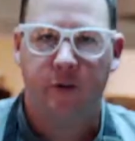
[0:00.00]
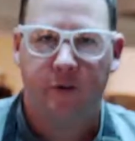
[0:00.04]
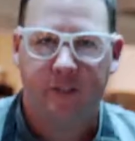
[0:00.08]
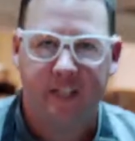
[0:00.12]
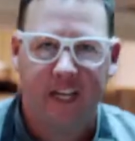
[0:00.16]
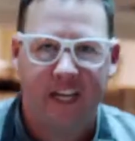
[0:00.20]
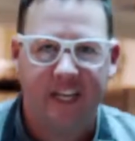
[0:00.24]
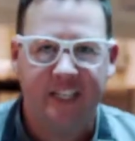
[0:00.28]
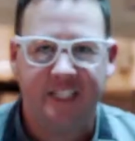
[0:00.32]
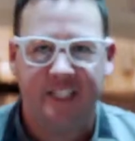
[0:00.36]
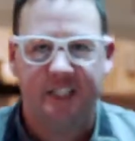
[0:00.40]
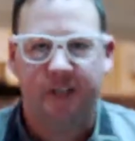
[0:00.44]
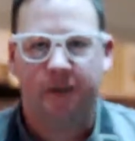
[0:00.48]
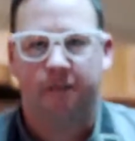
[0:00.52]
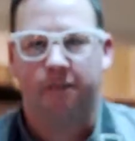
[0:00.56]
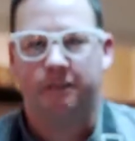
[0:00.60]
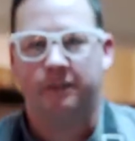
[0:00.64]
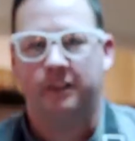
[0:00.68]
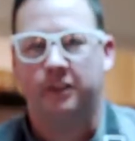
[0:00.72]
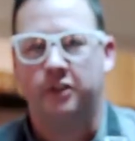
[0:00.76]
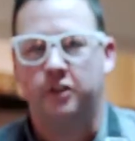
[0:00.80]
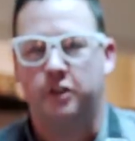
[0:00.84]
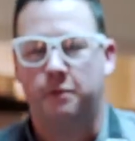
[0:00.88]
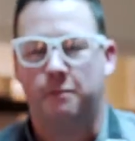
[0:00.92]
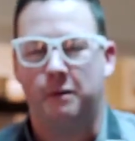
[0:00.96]
you taste them,
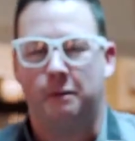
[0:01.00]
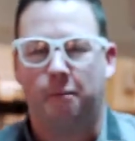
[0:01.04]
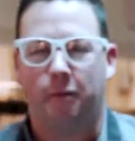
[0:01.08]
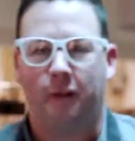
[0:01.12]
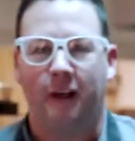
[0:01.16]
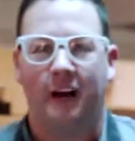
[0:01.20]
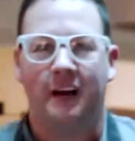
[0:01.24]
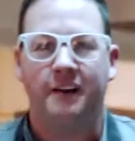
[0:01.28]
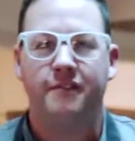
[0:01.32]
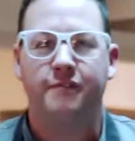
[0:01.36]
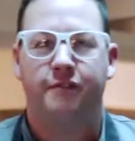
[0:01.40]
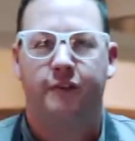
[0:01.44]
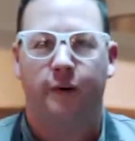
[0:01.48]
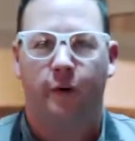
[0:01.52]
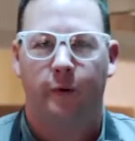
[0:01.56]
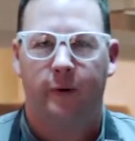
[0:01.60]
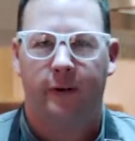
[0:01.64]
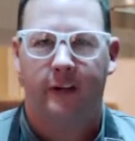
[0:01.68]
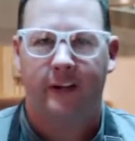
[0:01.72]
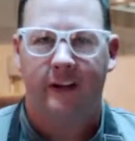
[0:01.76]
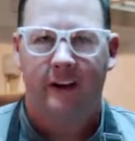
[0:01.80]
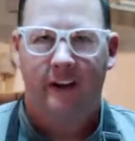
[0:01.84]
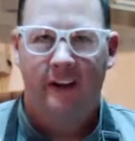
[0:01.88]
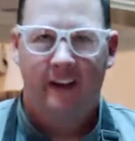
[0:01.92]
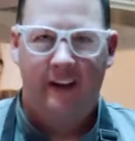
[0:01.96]
you can be
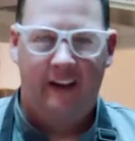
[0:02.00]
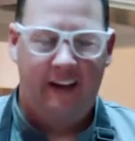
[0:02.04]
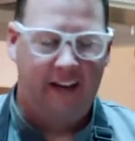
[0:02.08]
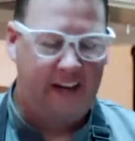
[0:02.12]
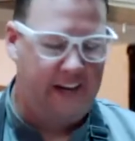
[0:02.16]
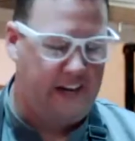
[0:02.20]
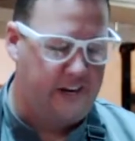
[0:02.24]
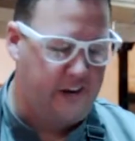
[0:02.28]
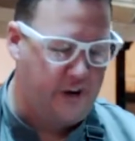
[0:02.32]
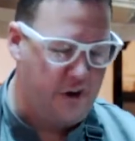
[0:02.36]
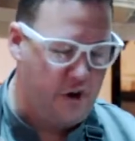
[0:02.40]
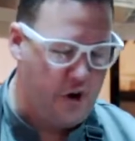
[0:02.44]
blindfolded and kind of